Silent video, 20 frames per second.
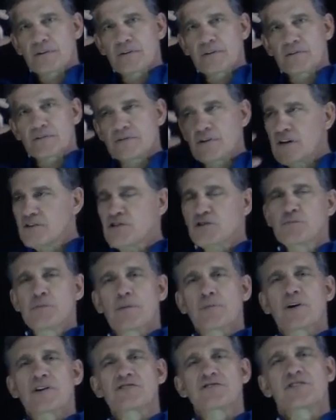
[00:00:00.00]
It's not just
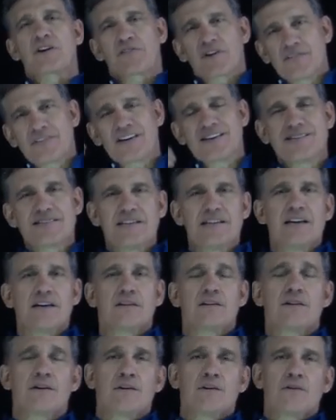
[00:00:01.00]
memorizing stuff. Can they see
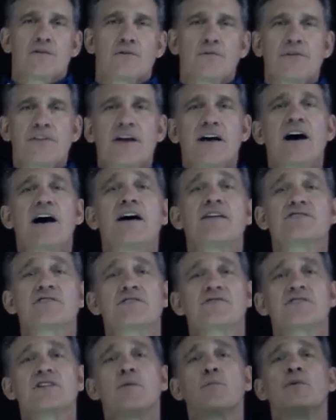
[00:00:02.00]
it? through the eyes of
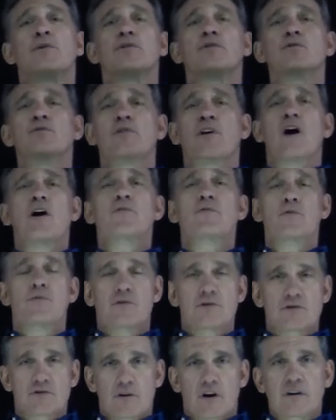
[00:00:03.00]
someone who's gone through
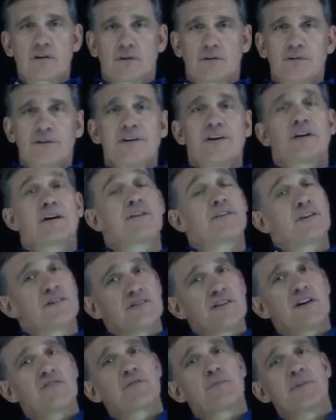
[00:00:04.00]
the struggle? Can they
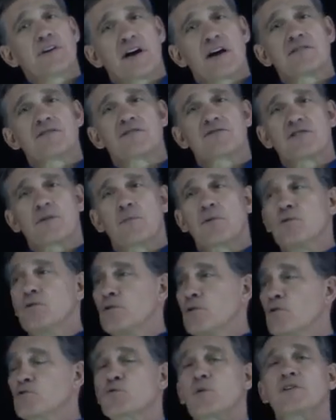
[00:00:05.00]
see it from the eyes of someone who
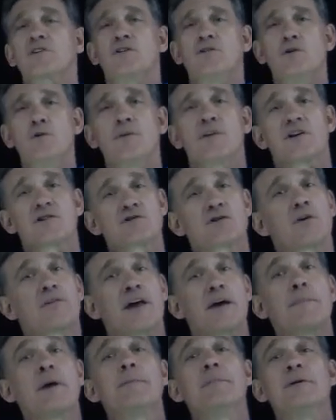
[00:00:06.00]
knows what to do with it, so
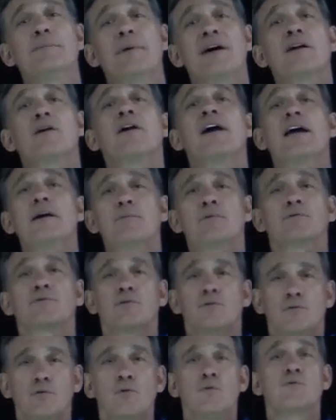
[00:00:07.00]
they may be better able
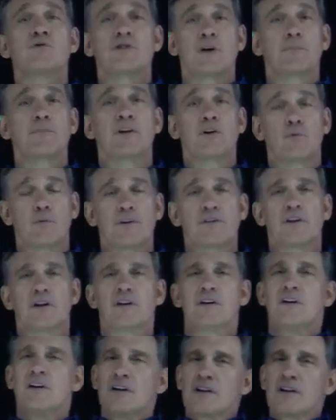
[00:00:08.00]
to do something with it?